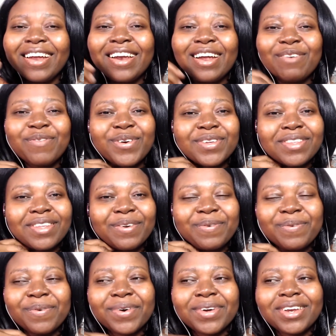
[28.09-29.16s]
And at first,
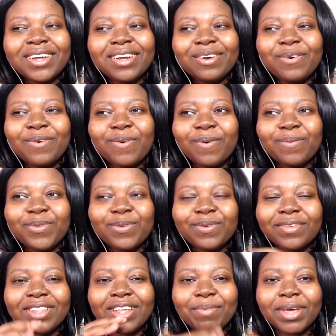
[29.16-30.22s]
Senku wanted Chrome
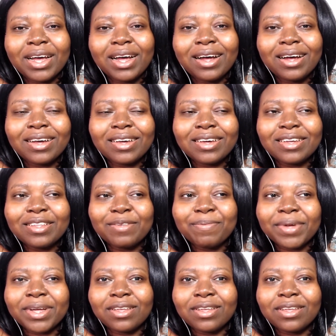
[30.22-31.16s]
to stay behind,